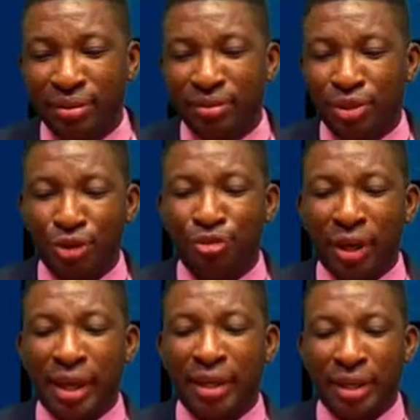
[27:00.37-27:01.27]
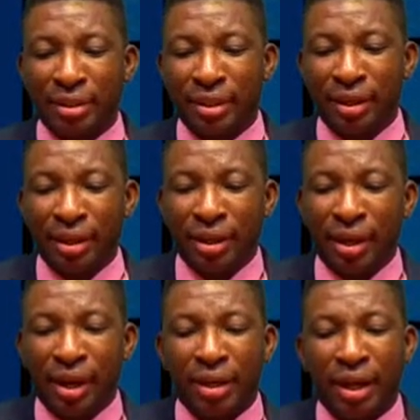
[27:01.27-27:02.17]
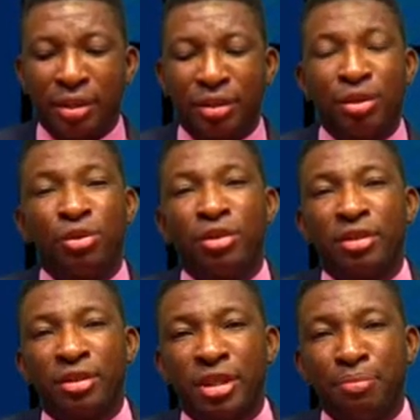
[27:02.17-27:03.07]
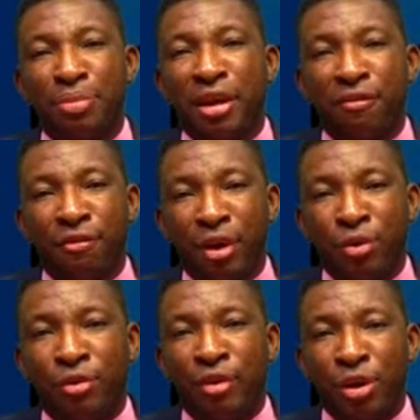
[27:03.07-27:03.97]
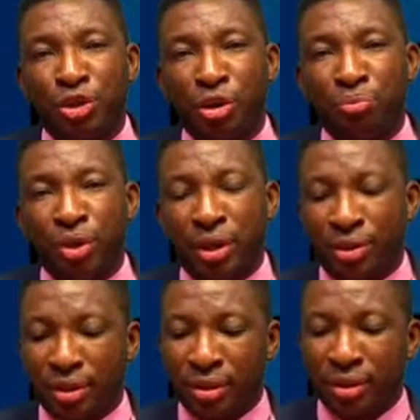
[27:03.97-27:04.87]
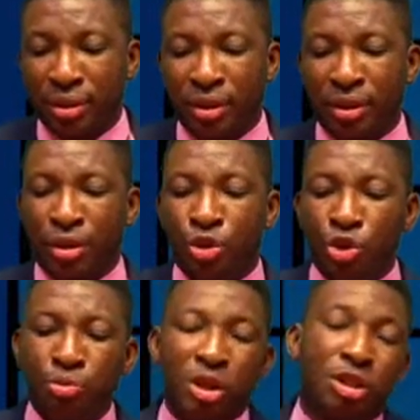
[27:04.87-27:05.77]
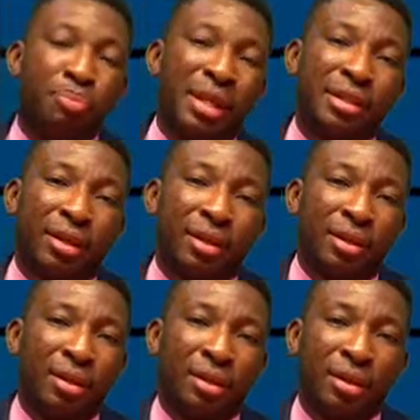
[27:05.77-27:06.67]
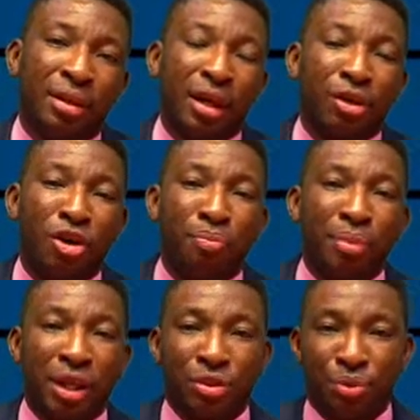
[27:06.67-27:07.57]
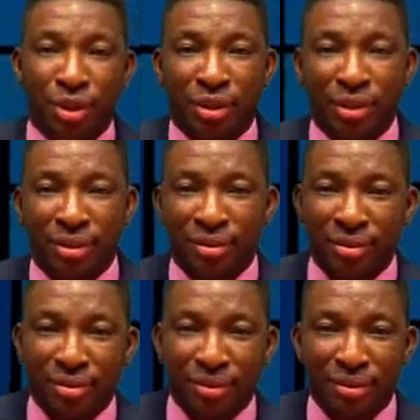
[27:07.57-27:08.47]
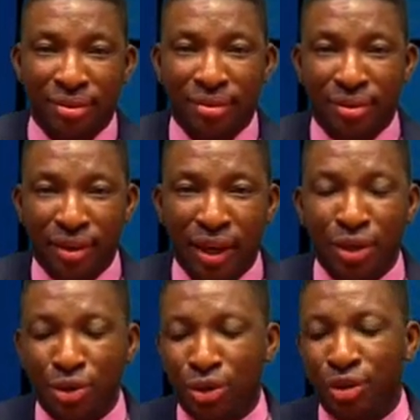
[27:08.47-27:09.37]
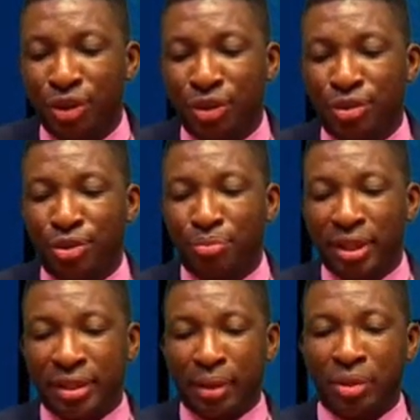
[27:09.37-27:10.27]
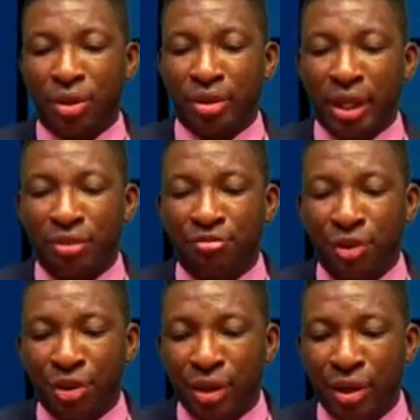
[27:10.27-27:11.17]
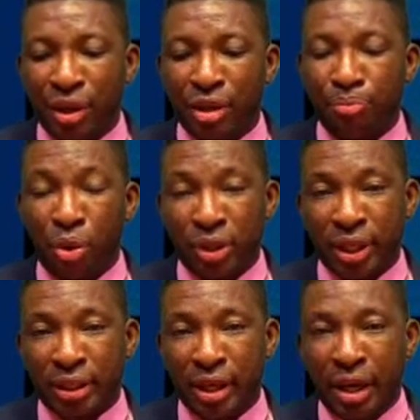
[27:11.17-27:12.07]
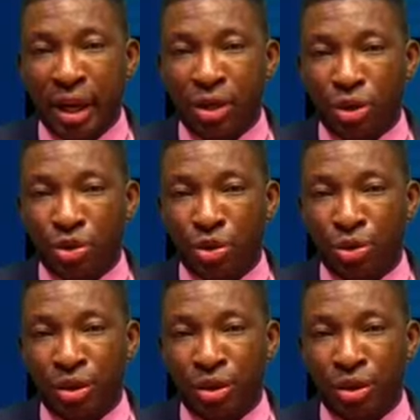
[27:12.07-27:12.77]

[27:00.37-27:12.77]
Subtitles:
Don't forget that. And that simpler valuation models do much better than complex ones. And don't miss that, because that's very important. And also,